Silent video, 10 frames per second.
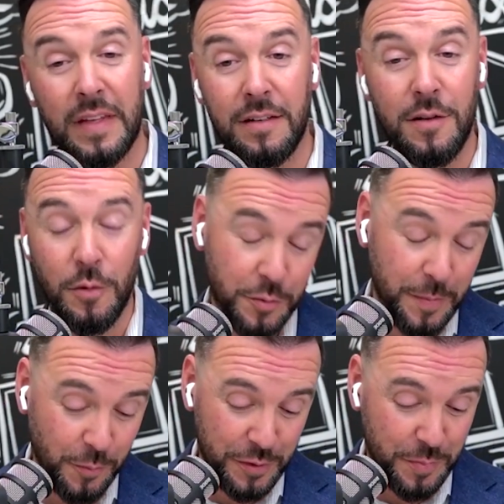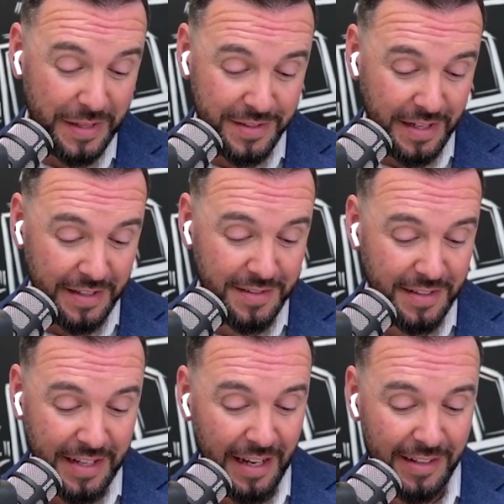No, which makes sense. And
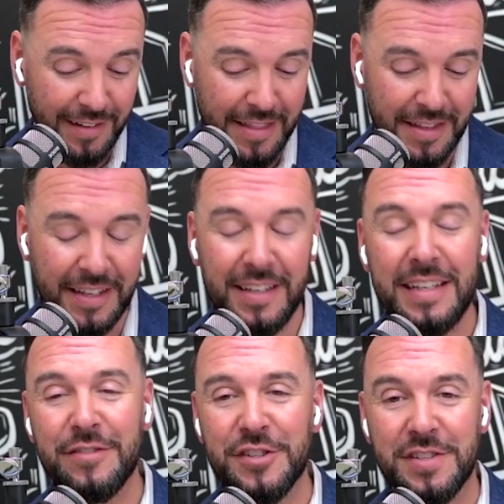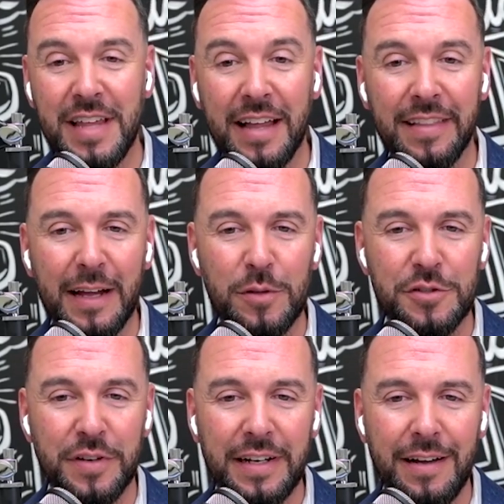again, I think even just that
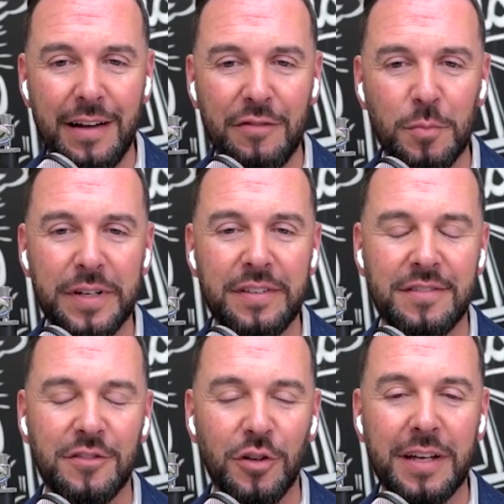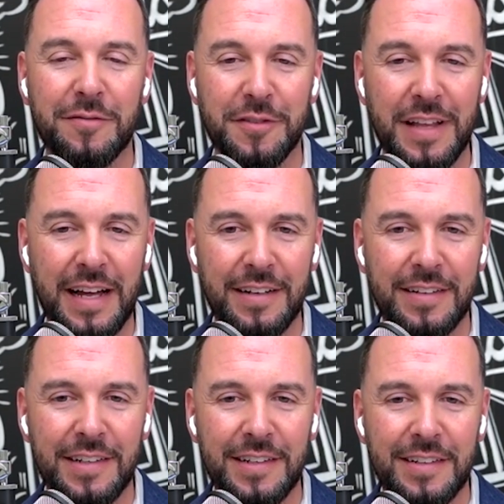language right now, everybody's looking for that.
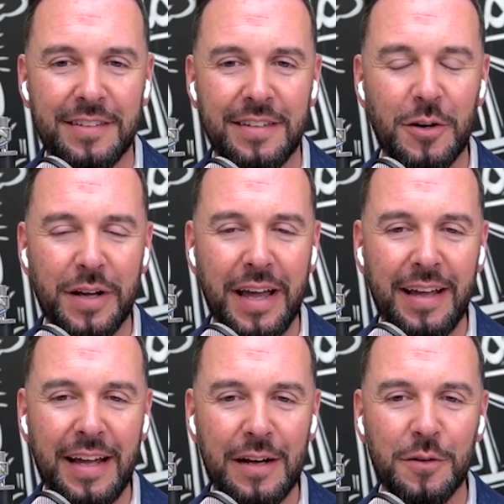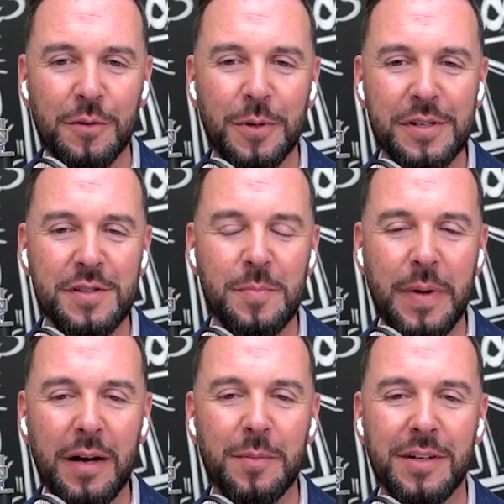It's like, okay, where's the
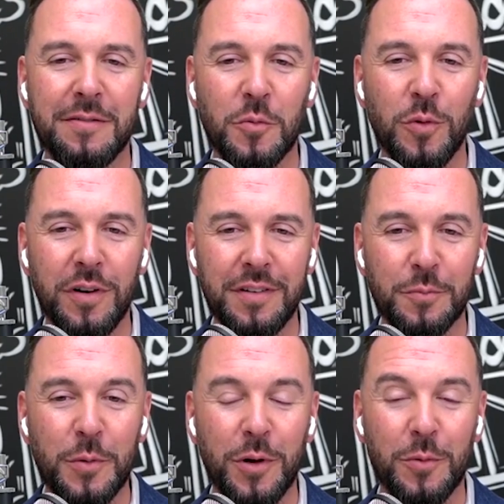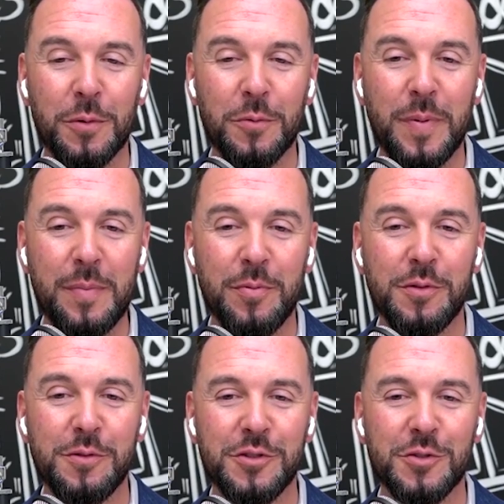betterment of the world? We want to work with people
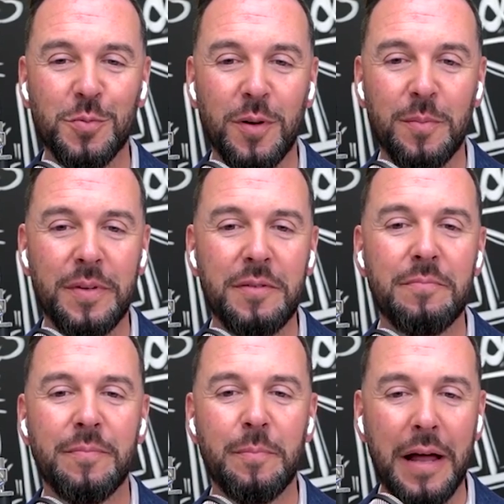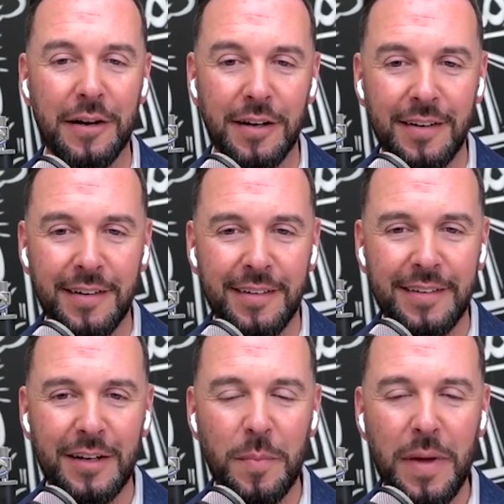who just want to be better,
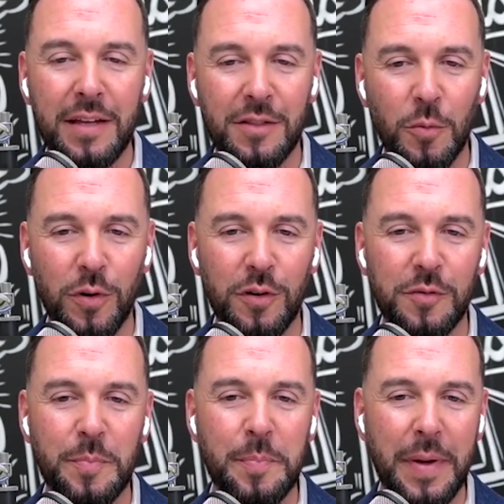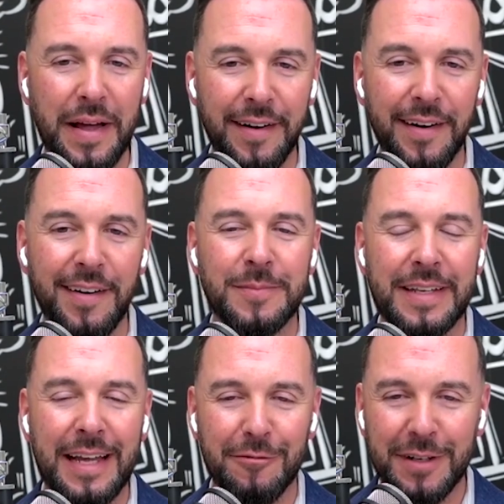make the world better,
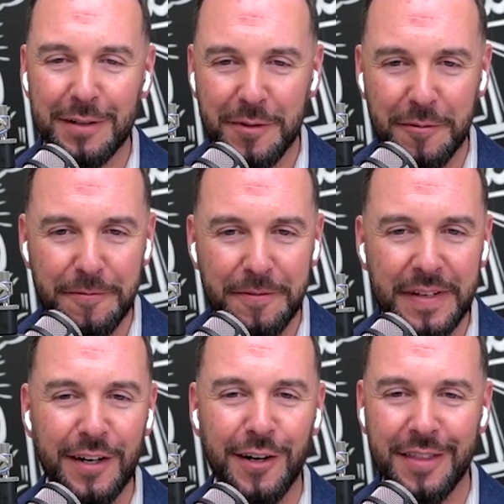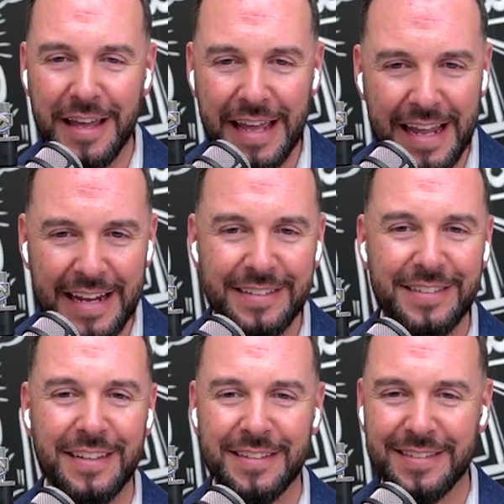get rid of the fear, the hate
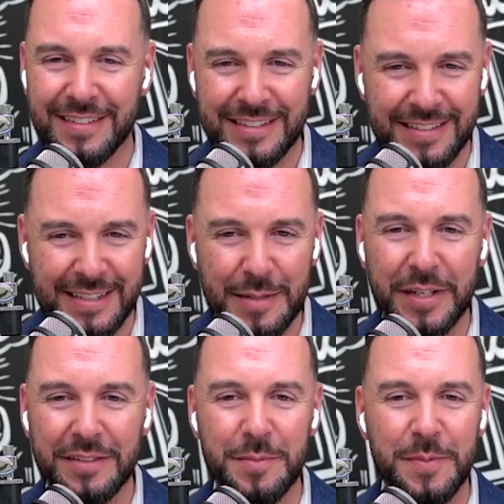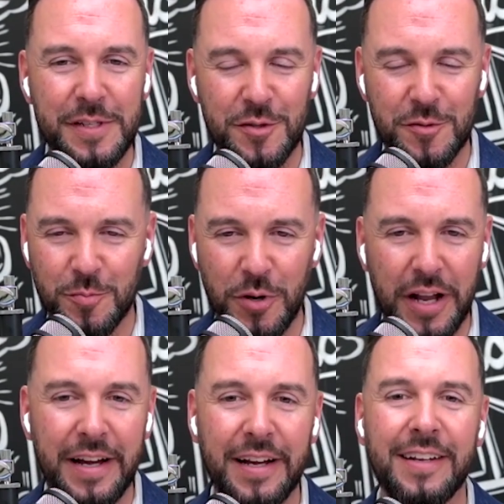that's seeming to be
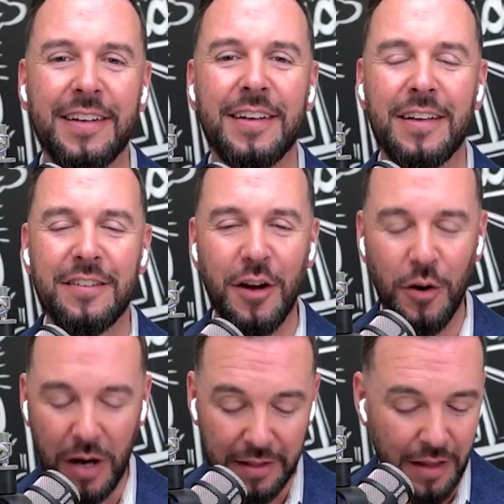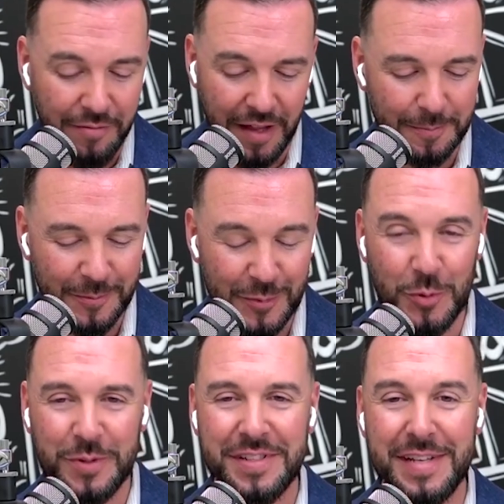spreading. So I love that.
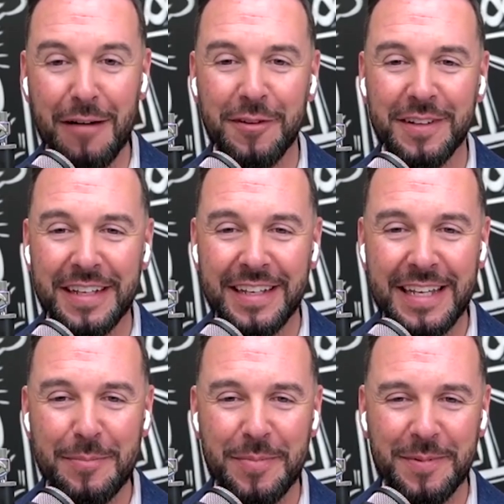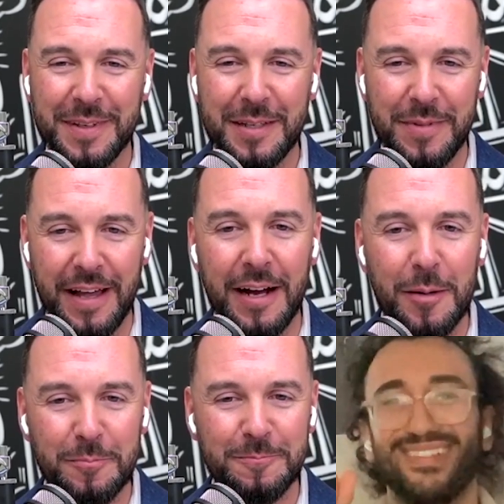So definitely keep that
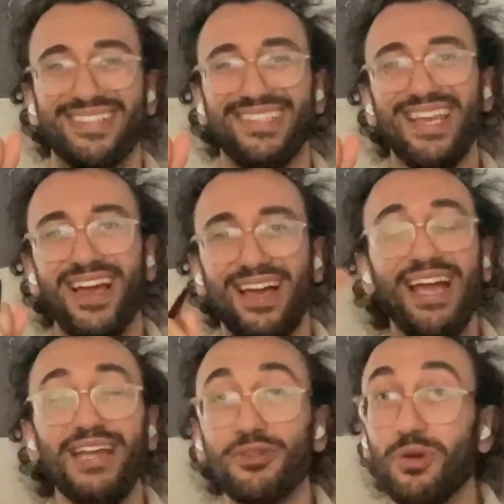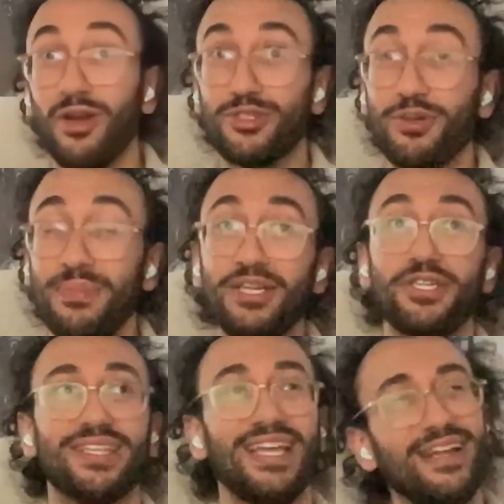up. Yeah, I do want to also
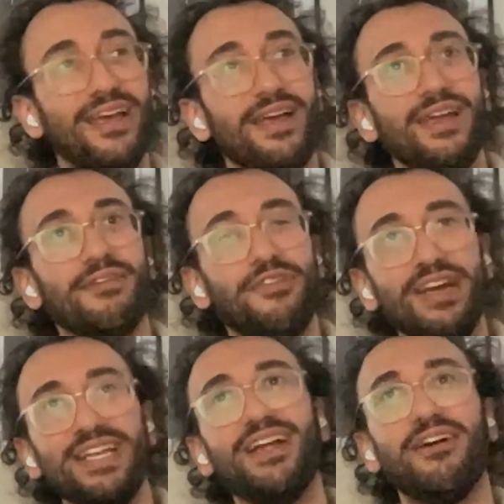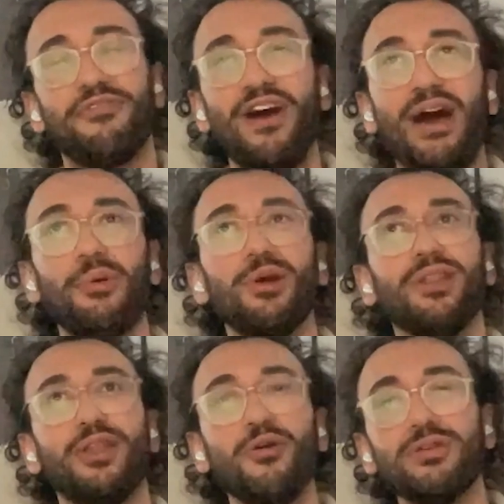mention that, funny enough, our
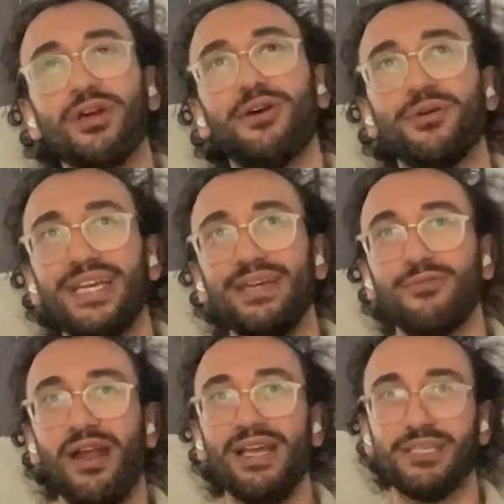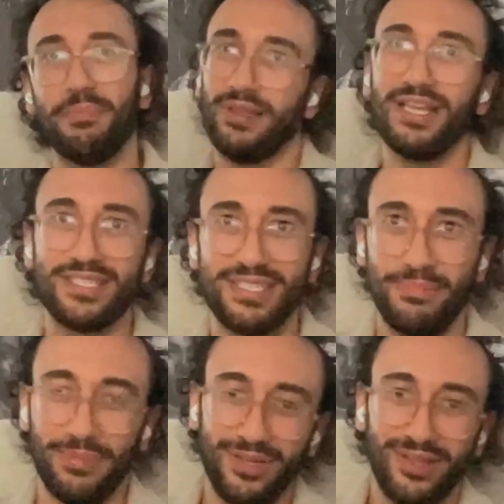logo is a plus
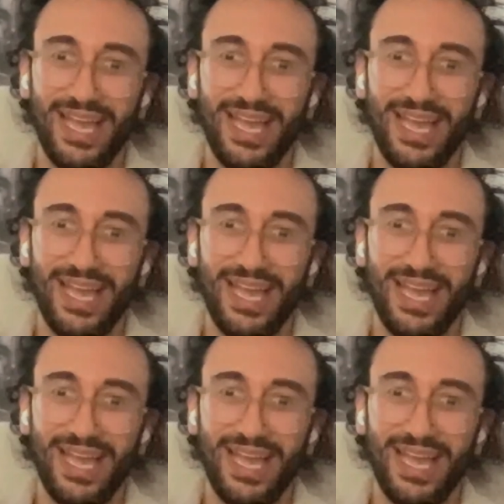symbol.